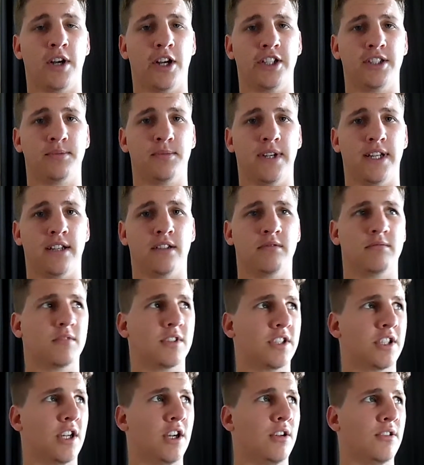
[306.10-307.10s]
Postman,
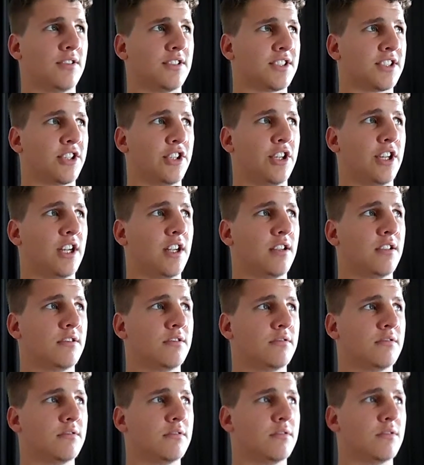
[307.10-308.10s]
Girl on the Scooter,
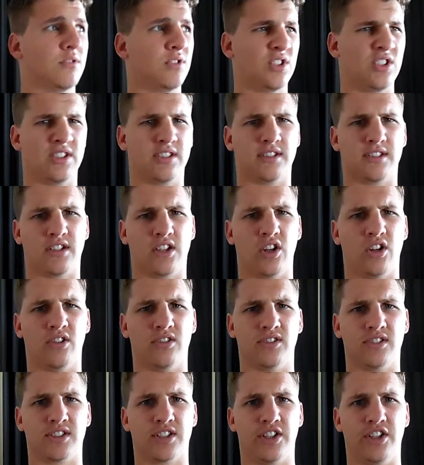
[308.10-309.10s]
or just Girl
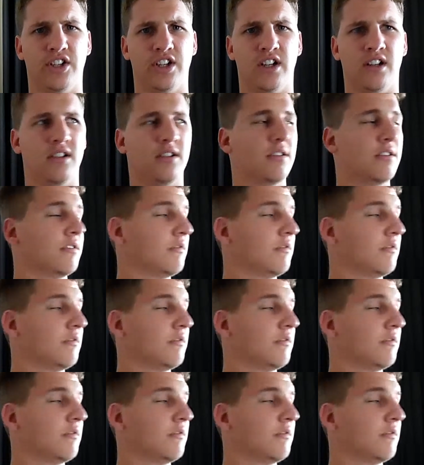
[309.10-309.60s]
on the Scooter.